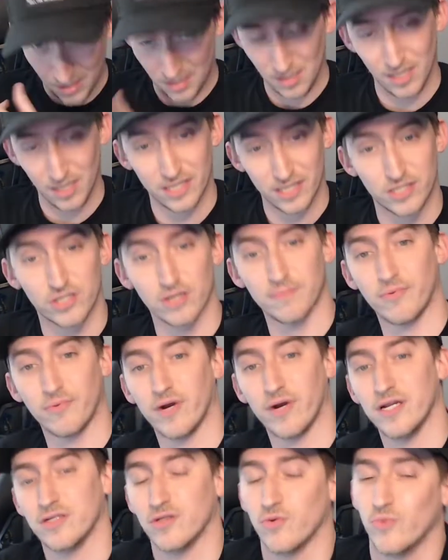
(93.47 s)
Let's jump
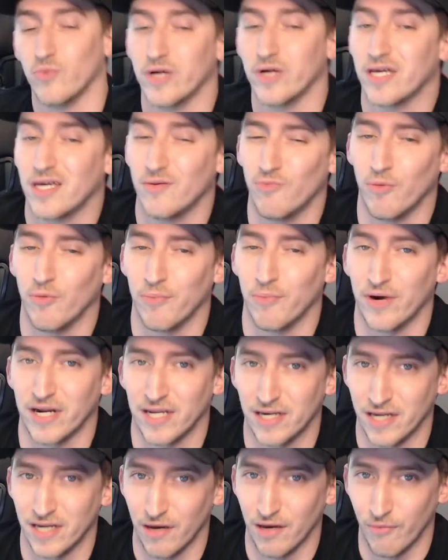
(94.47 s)
right into the wiki and we'll break
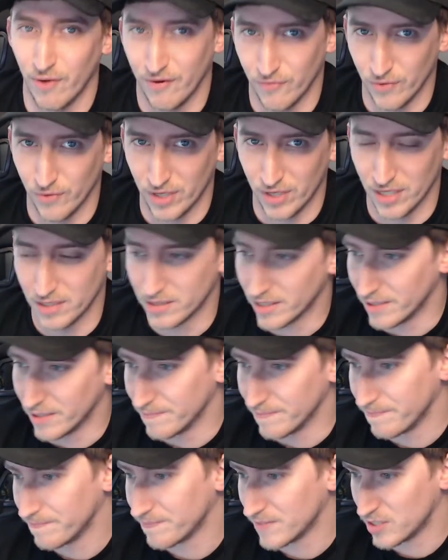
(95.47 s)
it down whenever we get there.
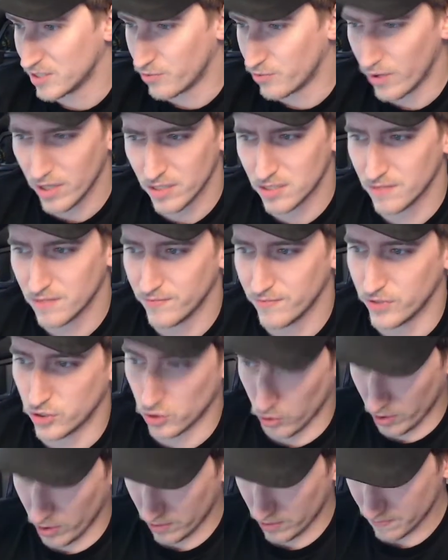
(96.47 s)
It's relatively
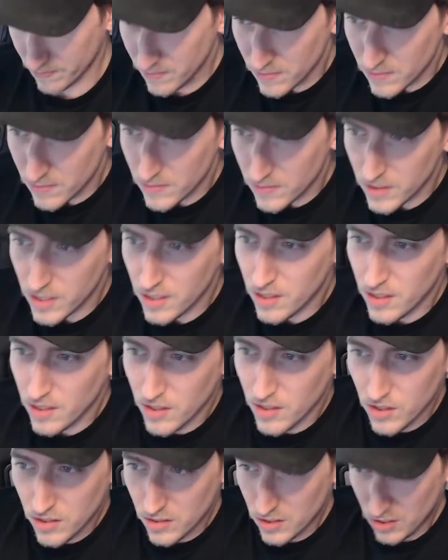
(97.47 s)
short,
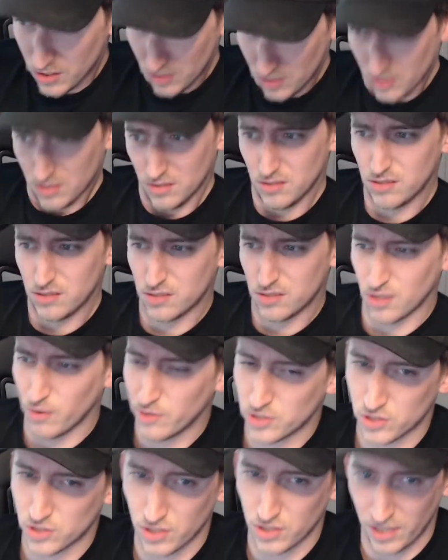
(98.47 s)
so
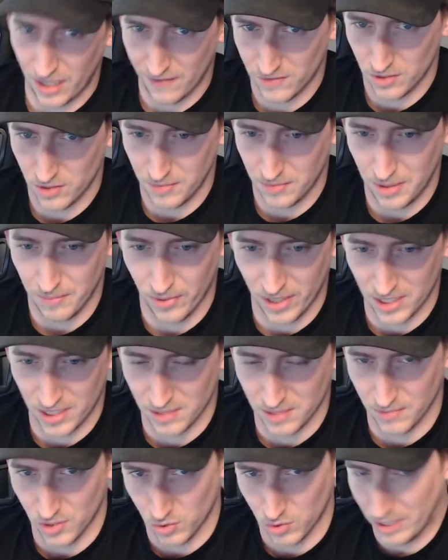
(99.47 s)
we shouldn't have too many breaks
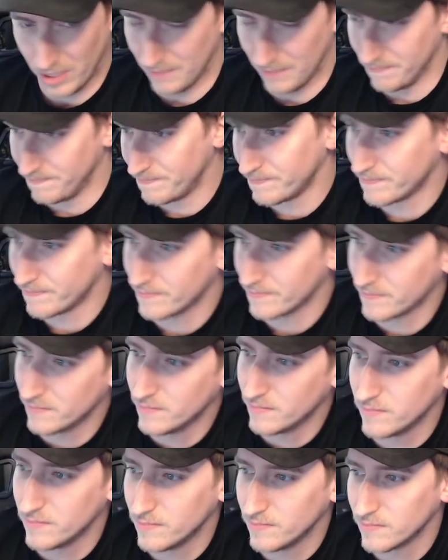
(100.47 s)
in between.
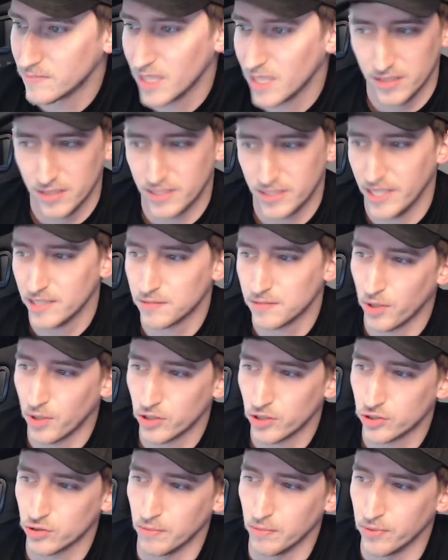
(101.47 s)
Tess
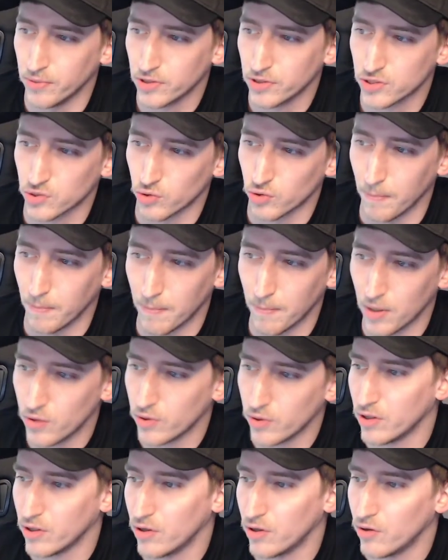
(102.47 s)
Marshall books a remote
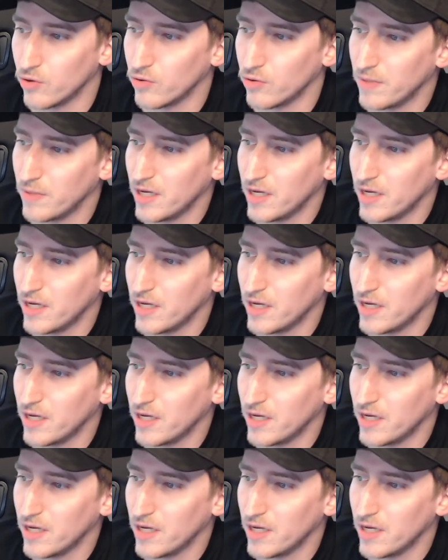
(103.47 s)
home